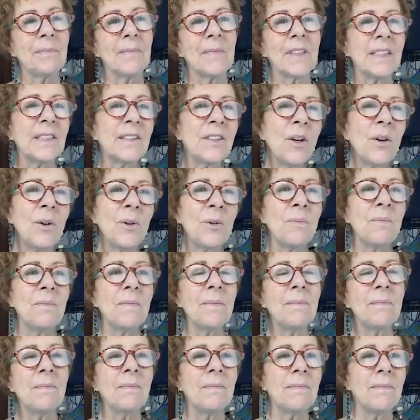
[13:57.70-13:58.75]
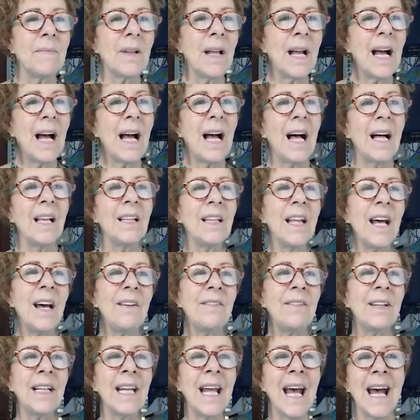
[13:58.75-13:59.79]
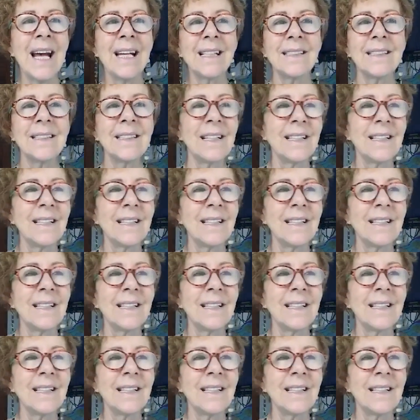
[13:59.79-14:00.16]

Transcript: So 11 asks